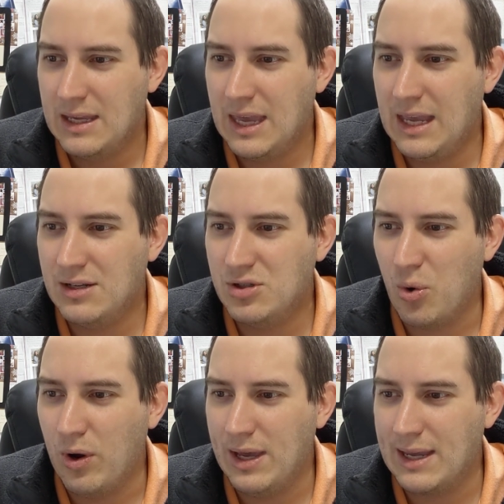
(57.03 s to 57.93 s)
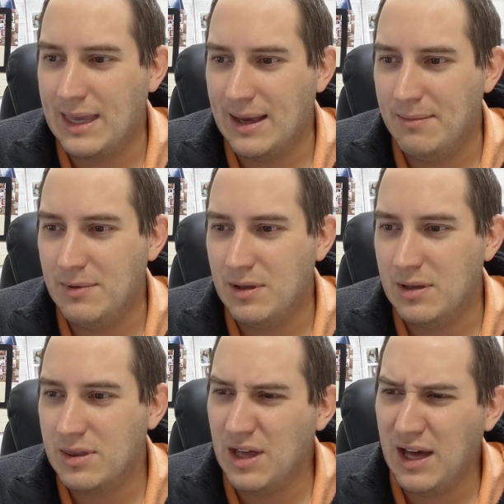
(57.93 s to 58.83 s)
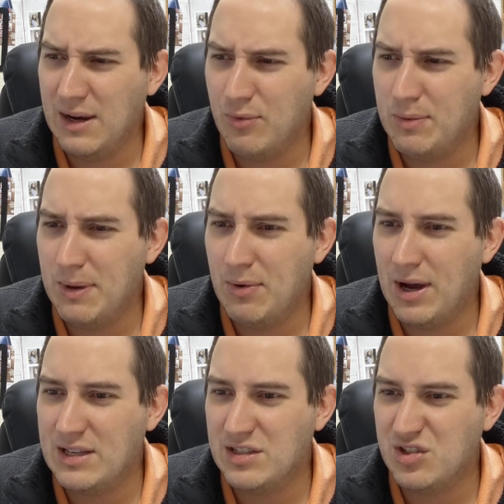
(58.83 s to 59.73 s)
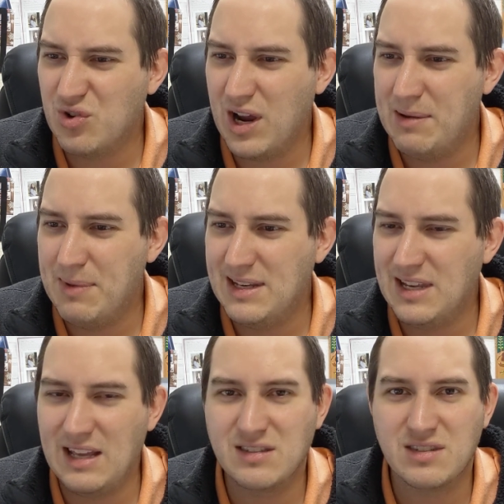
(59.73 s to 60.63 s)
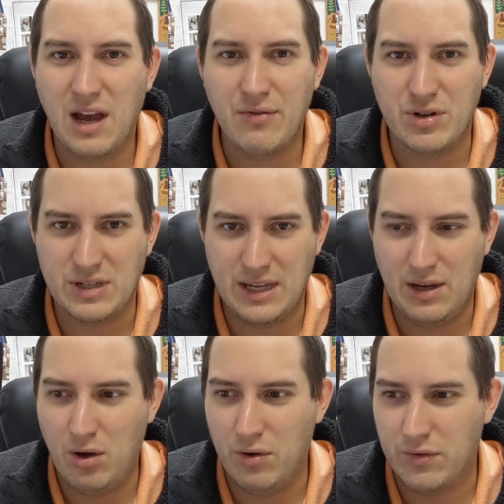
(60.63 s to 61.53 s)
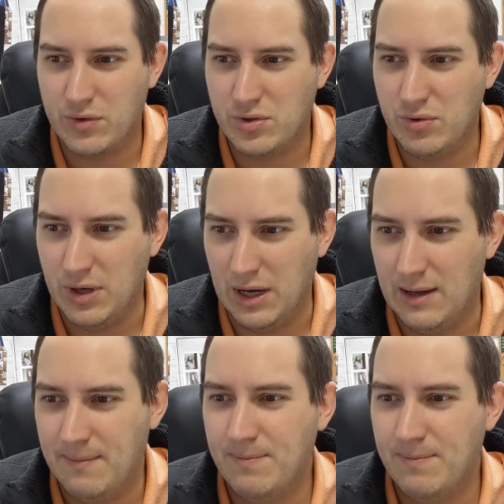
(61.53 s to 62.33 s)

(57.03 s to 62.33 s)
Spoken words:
King Jehoiakim thought it would be wise to try and maintain sovereignty over Judah.